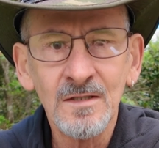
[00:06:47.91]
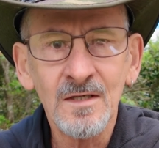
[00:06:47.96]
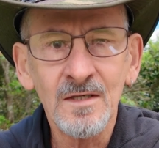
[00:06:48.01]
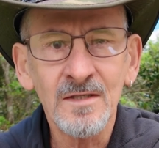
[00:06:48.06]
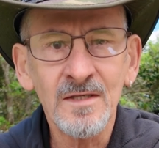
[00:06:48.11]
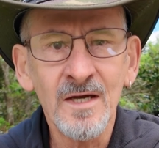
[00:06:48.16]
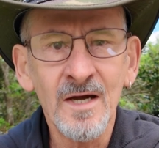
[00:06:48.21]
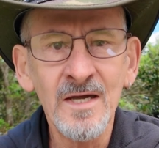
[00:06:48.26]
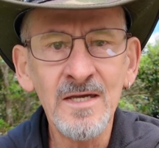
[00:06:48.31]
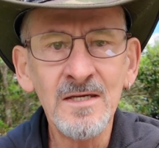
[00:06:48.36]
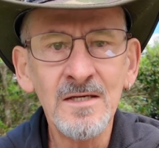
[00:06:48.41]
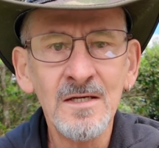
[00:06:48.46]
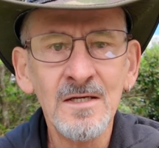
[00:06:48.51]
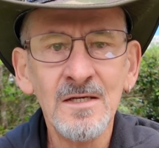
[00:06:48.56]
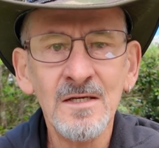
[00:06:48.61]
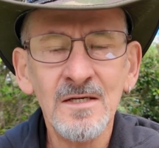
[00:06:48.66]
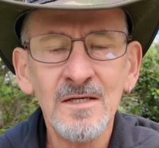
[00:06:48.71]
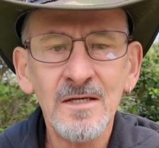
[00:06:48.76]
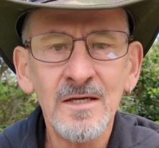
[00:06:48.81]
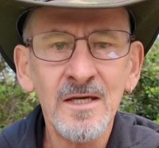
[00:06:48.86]
Okay,
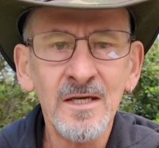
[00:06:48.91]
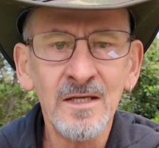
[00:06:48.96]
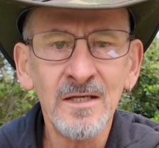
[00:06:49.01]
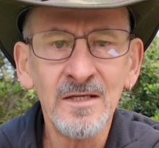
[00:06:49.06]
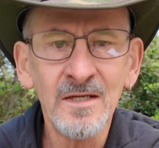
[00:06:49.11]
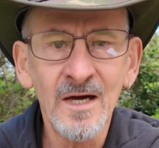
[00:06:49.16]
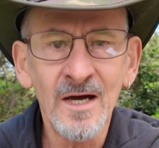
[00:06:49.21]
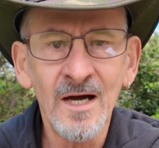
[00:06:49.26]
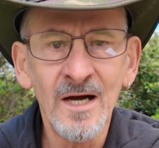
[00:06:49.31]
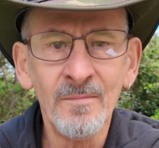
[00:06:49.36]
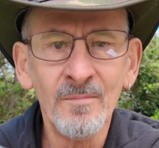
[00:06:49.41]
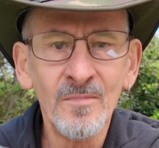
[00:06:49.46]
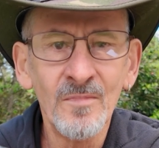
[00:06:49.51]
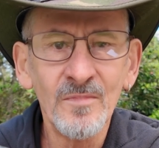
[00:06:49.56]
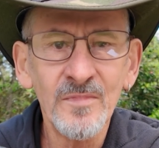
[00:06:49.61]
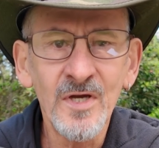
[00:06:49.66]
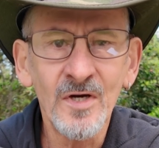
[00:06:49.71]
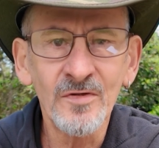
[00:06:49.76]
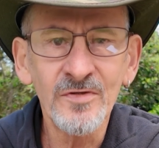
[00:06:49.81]
and yeah,